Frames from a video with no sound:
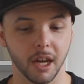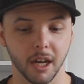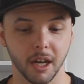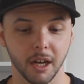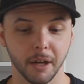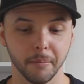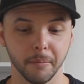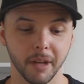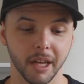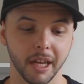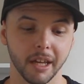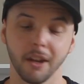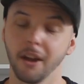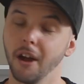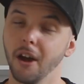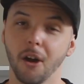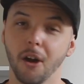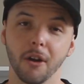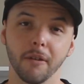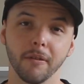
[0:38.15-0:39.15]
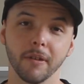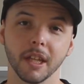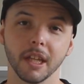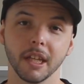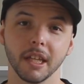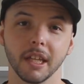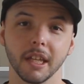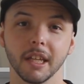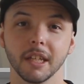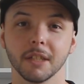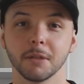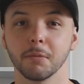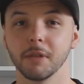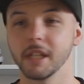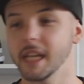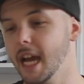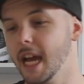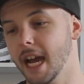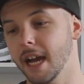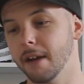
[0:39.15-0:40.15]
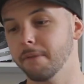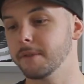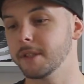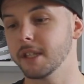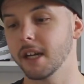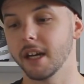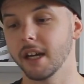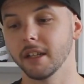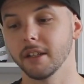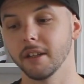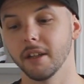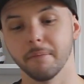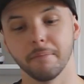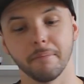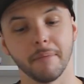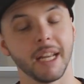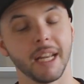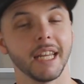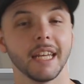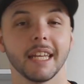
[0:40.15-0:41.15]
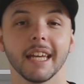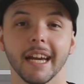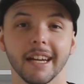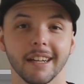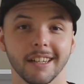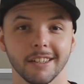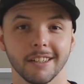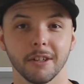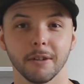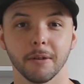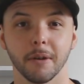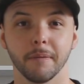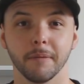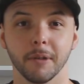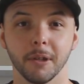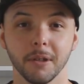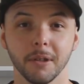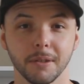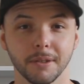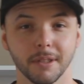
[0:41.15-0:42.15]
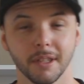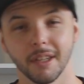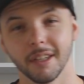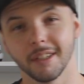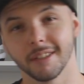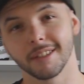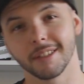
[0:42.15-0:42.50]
And over the years, we have done many Kayano reviews,